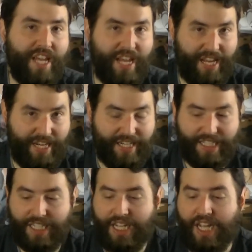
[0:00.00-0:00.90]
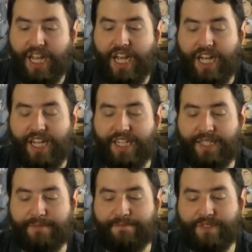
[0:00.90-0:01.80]
end.
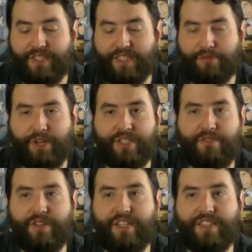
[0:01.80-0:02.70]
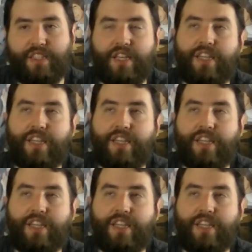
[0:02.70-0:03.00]
Um, the rest of it is,